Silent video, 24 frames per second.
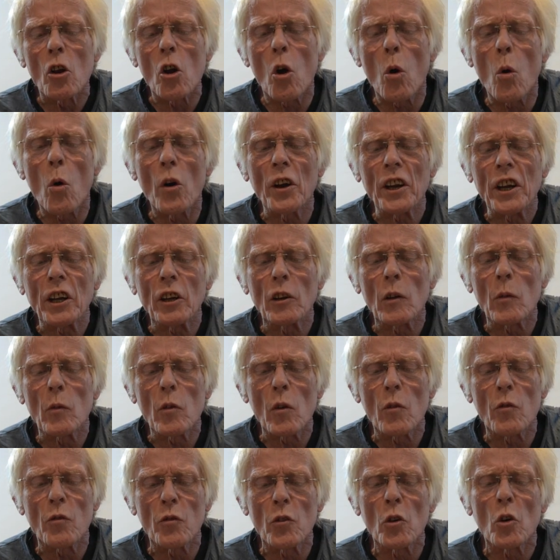coin of
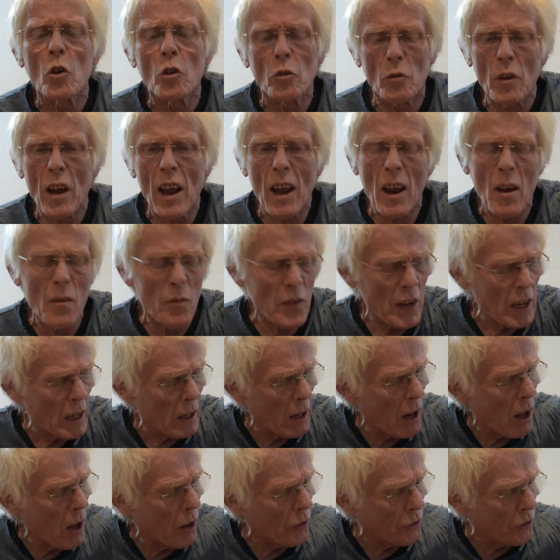a foot, heavy
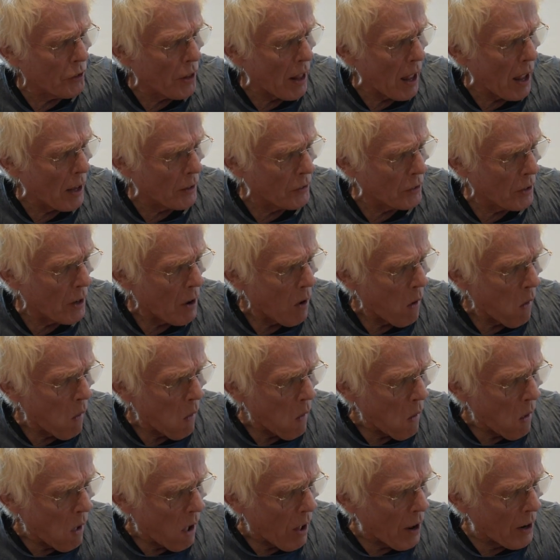glass that.
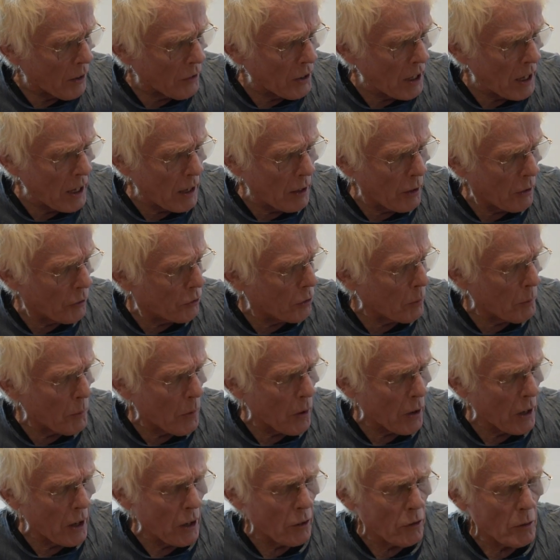And here's
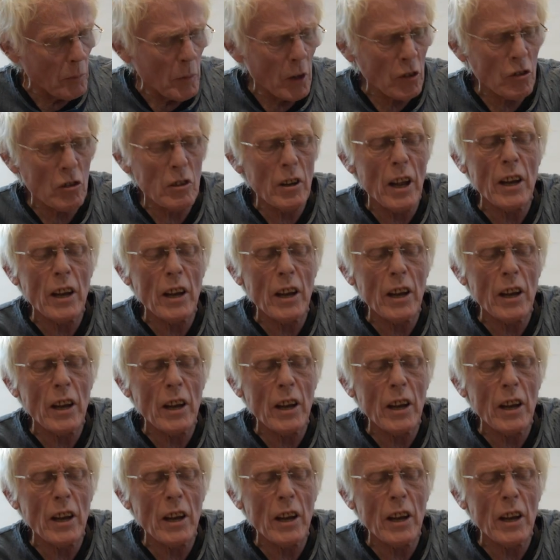a much